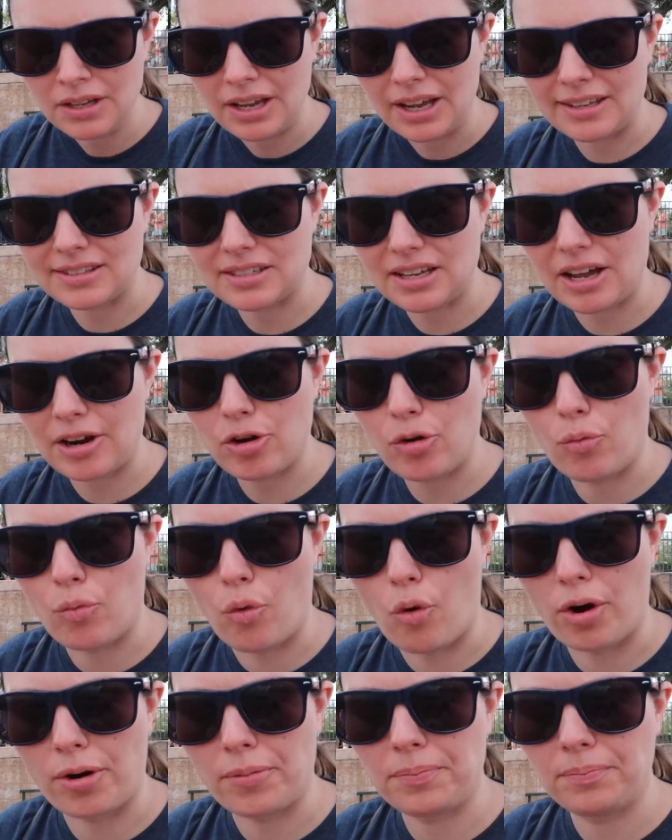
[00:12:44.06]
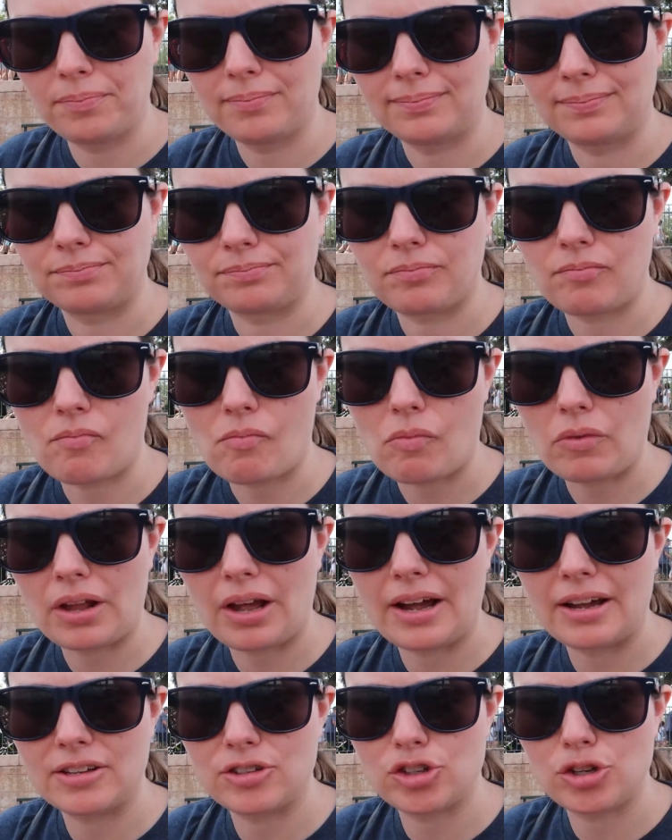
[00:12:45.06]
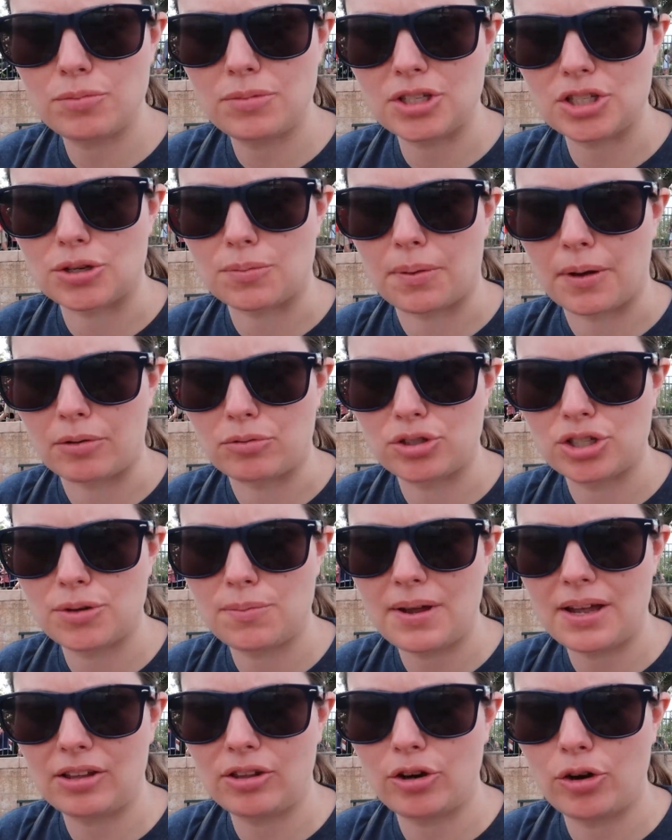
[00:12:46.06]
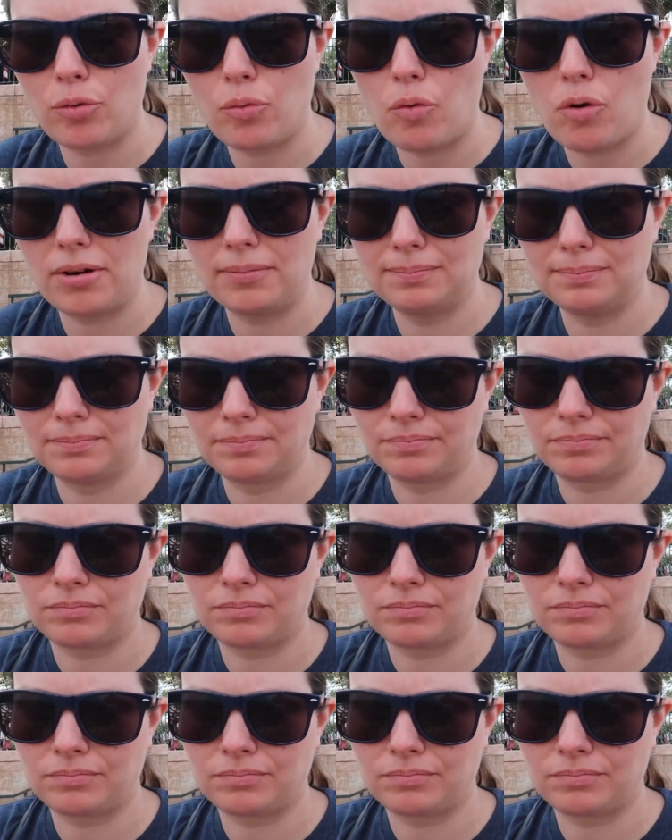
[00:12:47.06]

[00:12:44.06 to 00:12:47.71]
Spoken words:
It's kind of warm. I assume it's supposed to be a little warm,